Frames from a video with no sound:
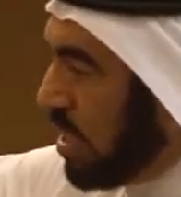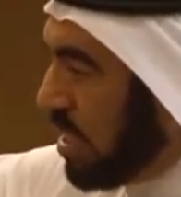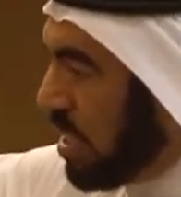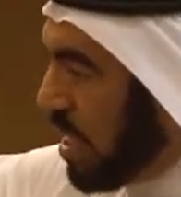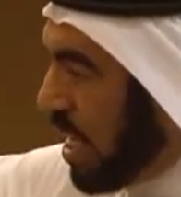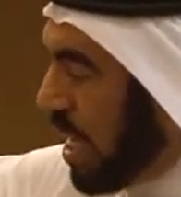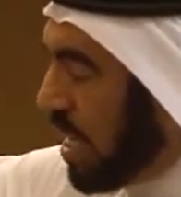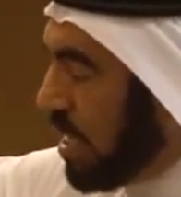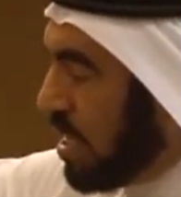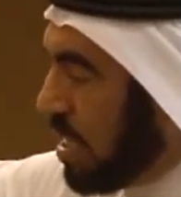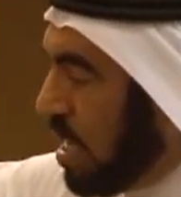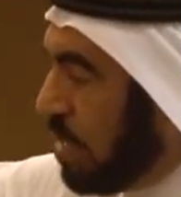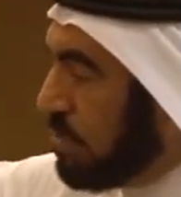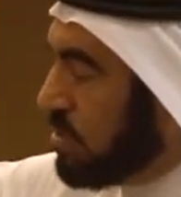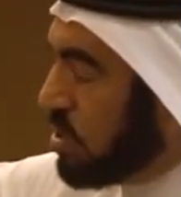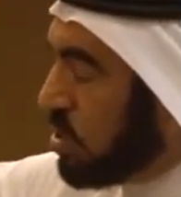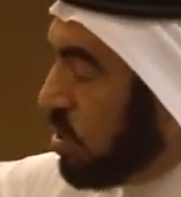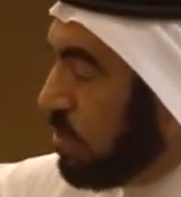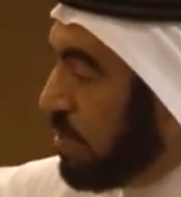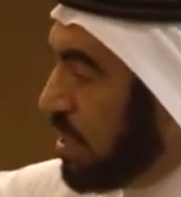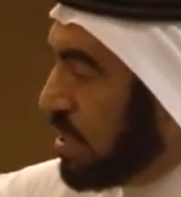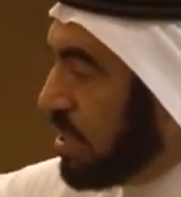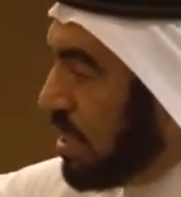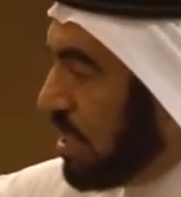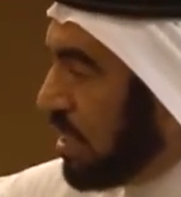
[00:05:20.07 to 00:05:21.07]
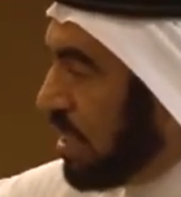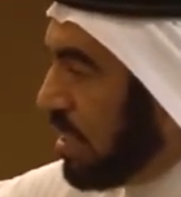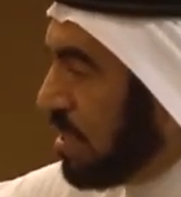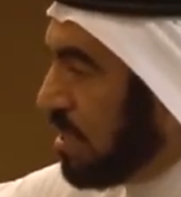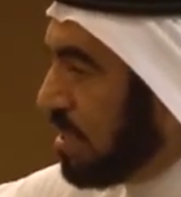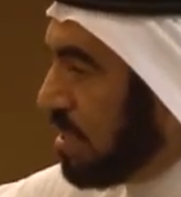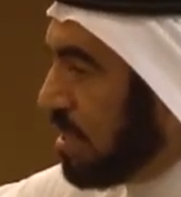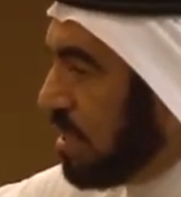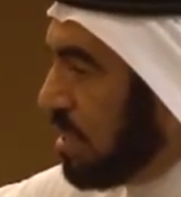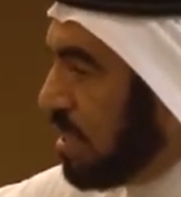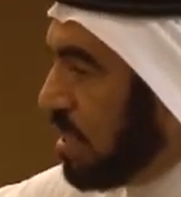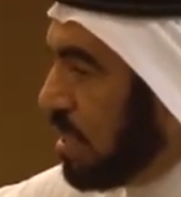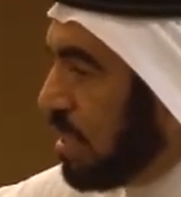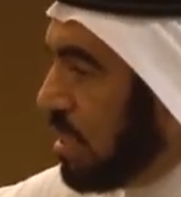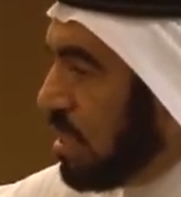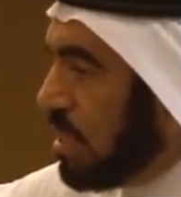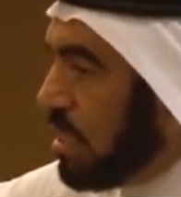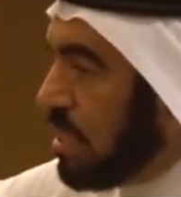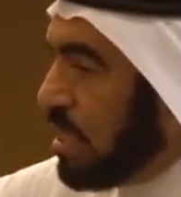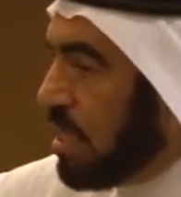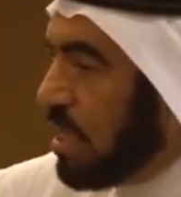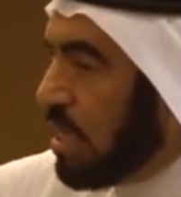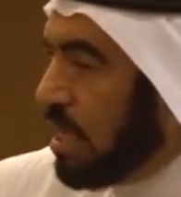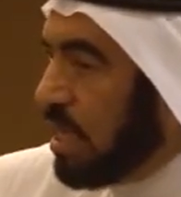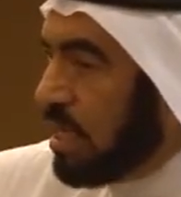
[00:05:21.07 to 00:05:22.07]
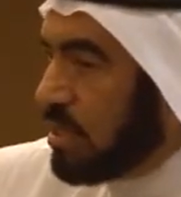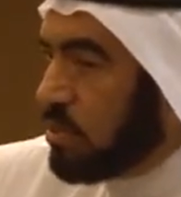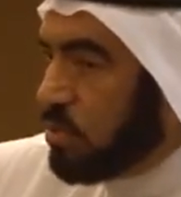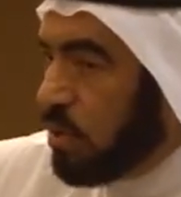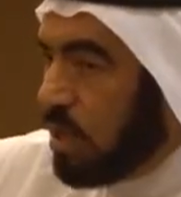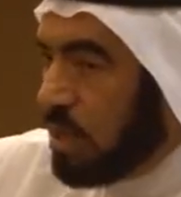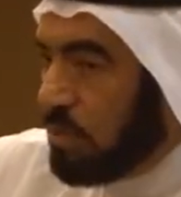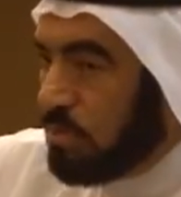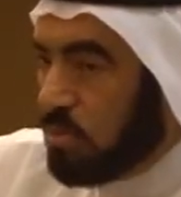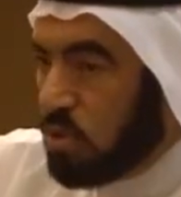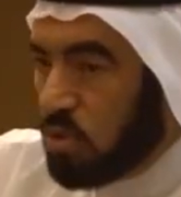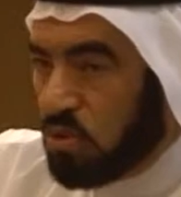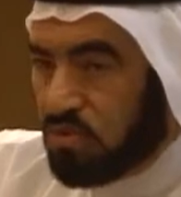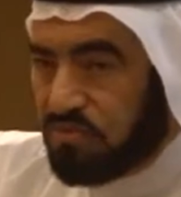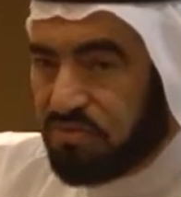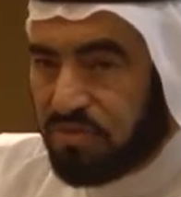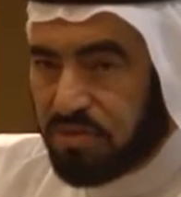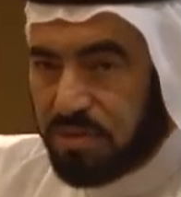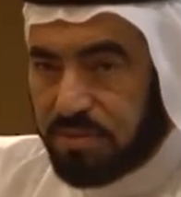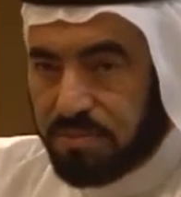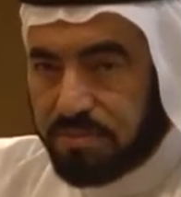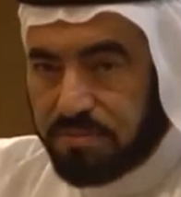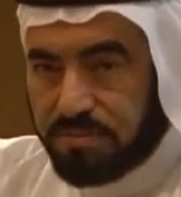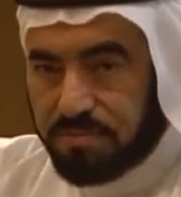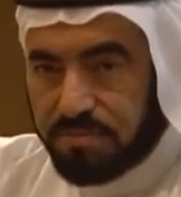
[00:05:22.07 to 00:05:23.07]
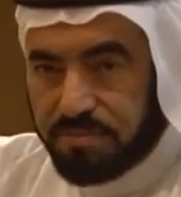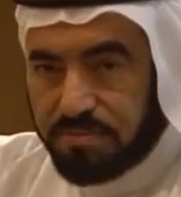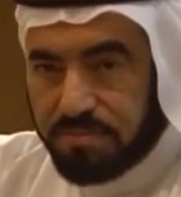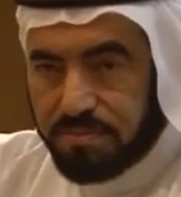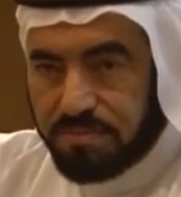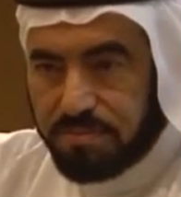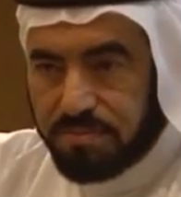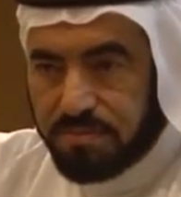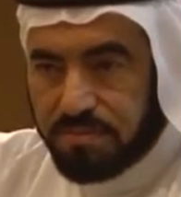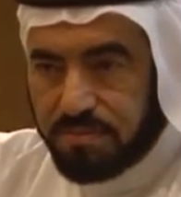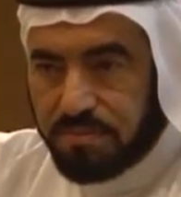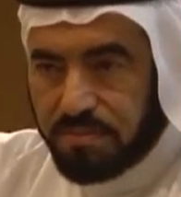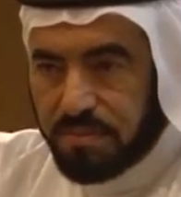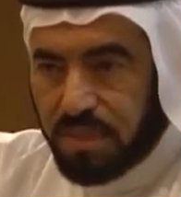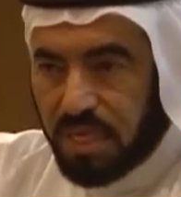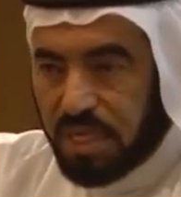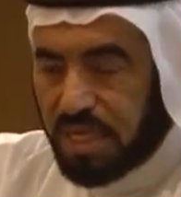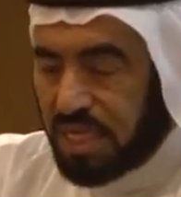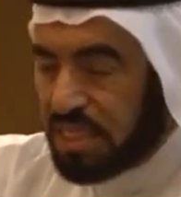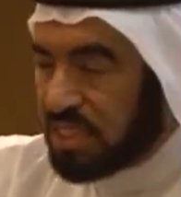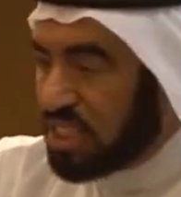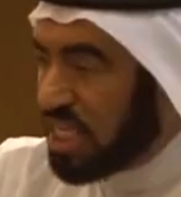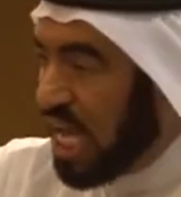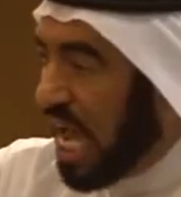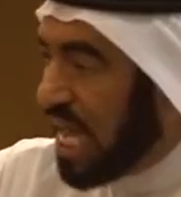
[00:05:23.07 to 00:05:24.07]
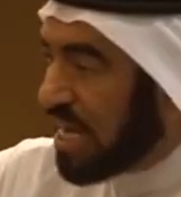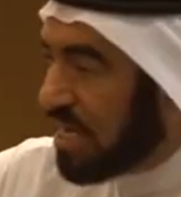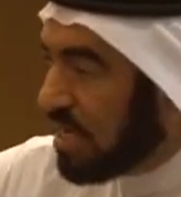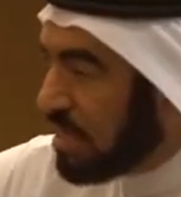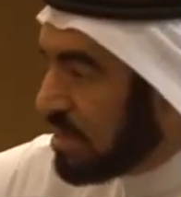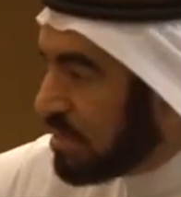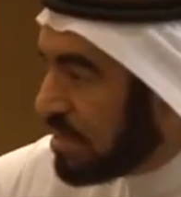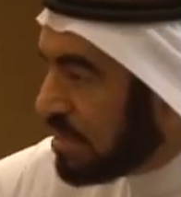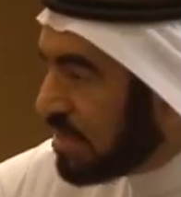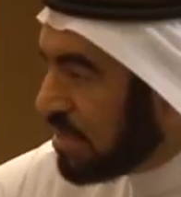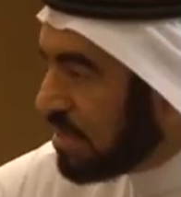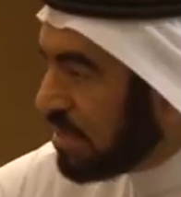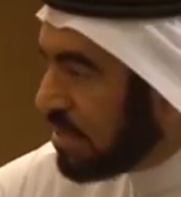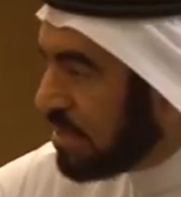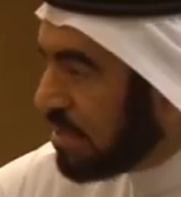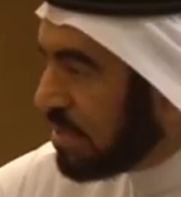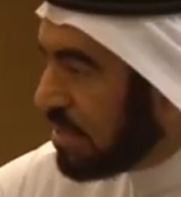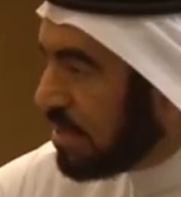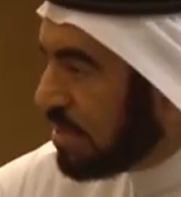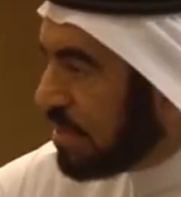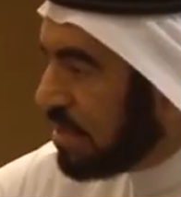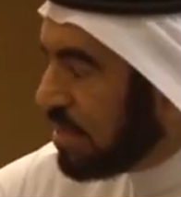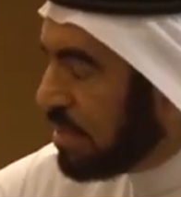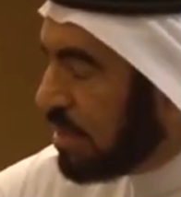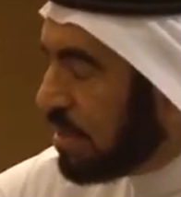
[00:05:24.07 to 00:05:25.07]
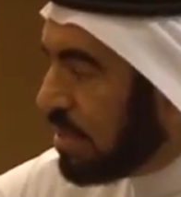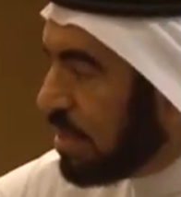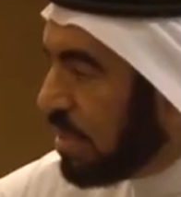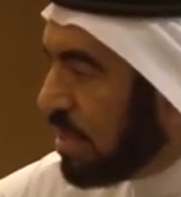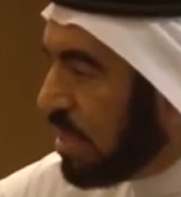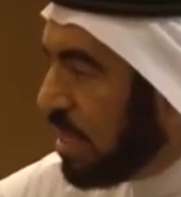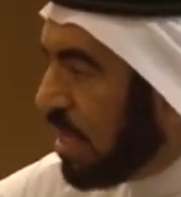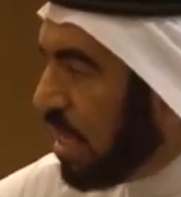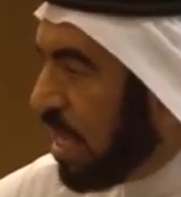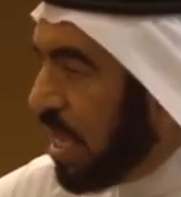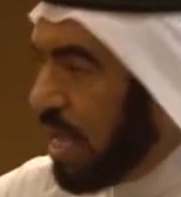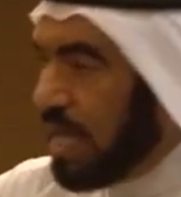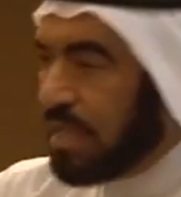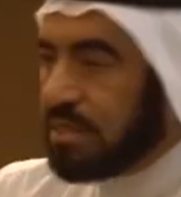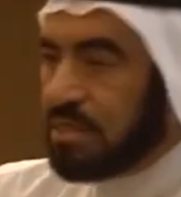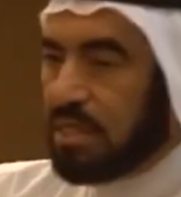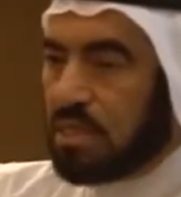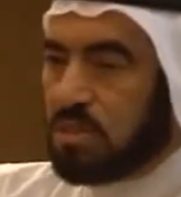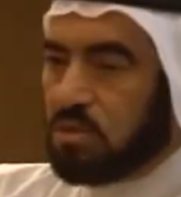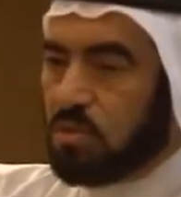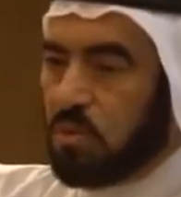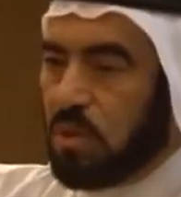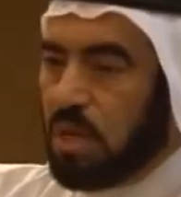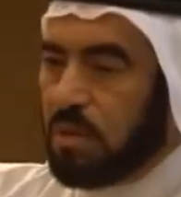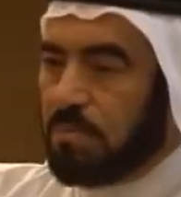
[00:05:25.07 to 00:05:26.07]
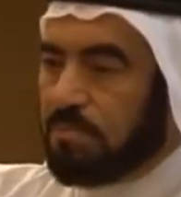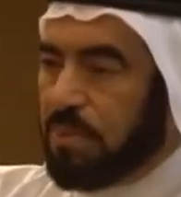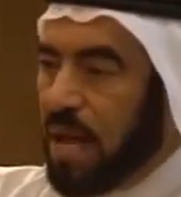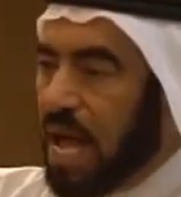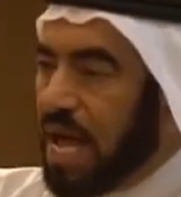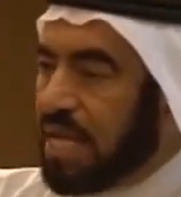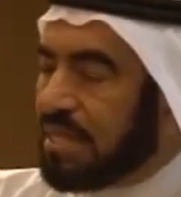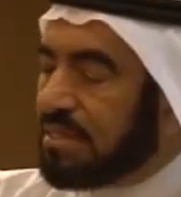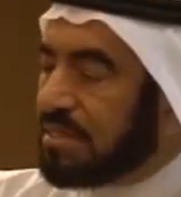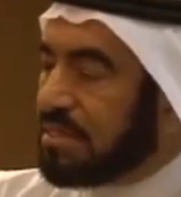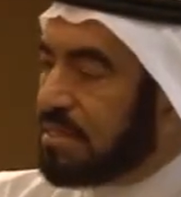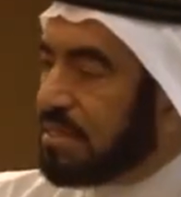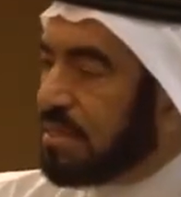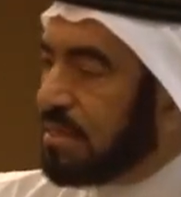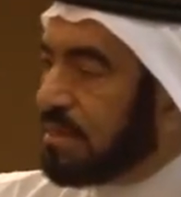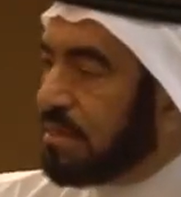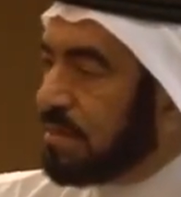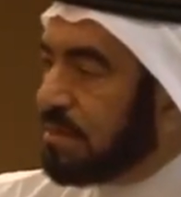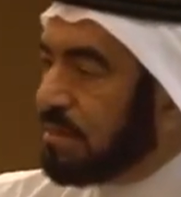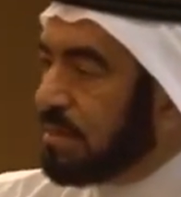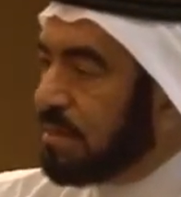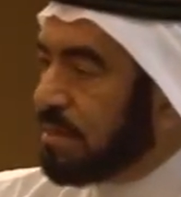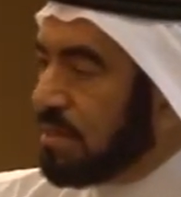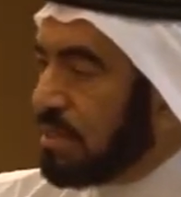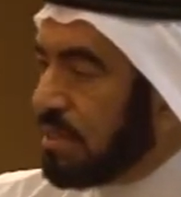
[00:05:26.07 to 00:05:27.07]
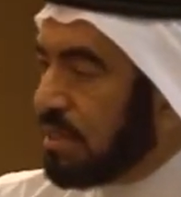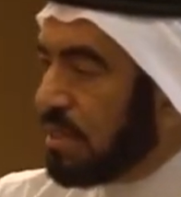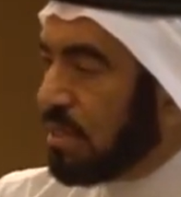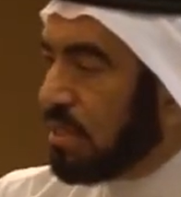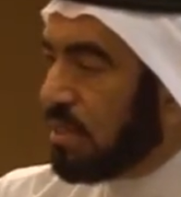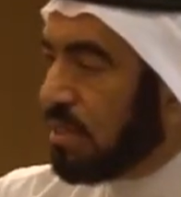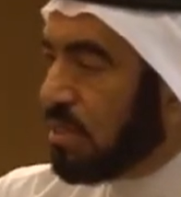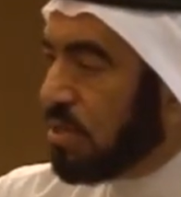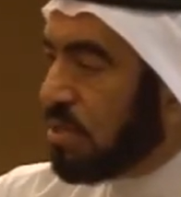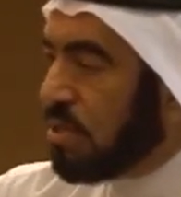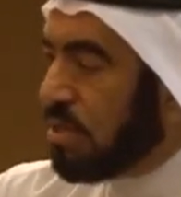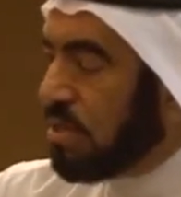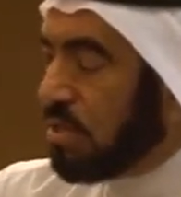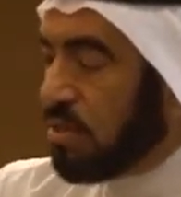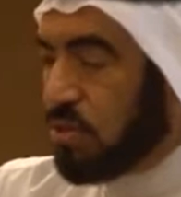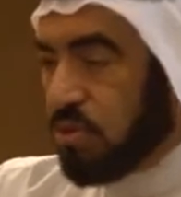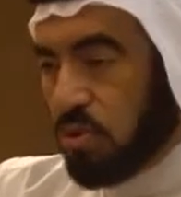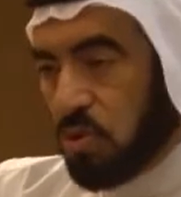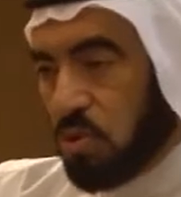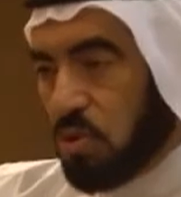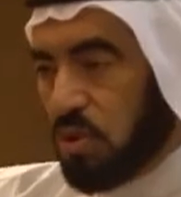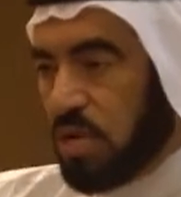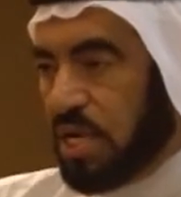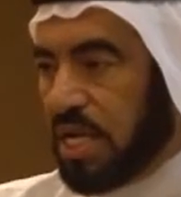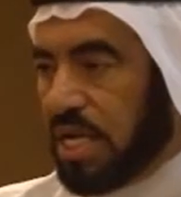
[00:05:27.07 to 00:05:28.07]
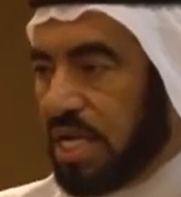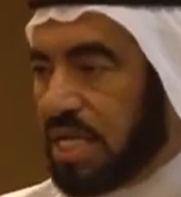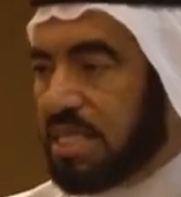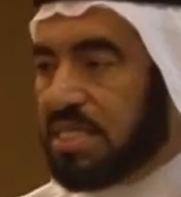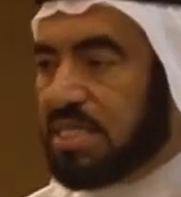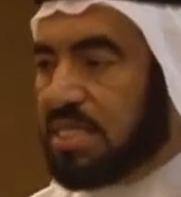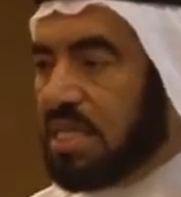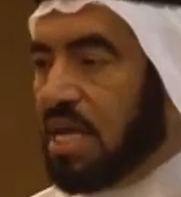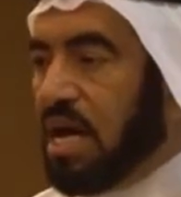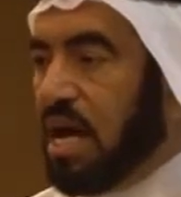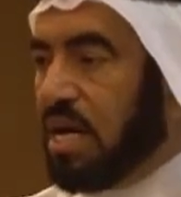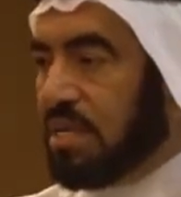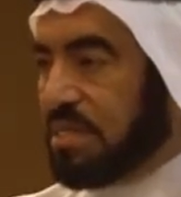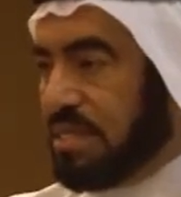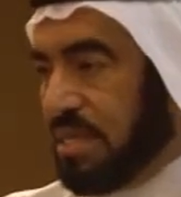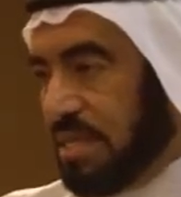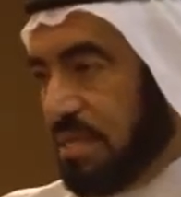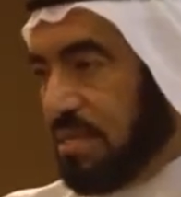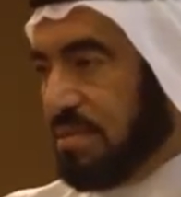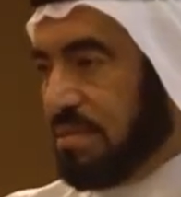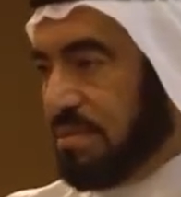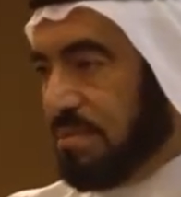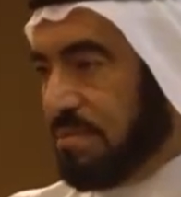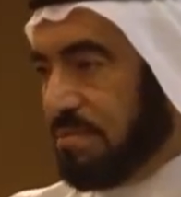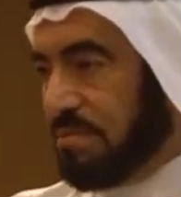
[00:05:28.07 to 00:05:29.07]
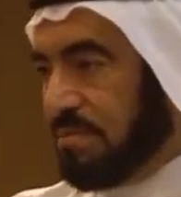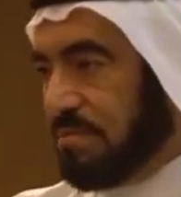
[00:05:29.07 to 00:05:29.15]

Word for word: when rain comes to Medina, it will move in the channels and it will pass through his garden.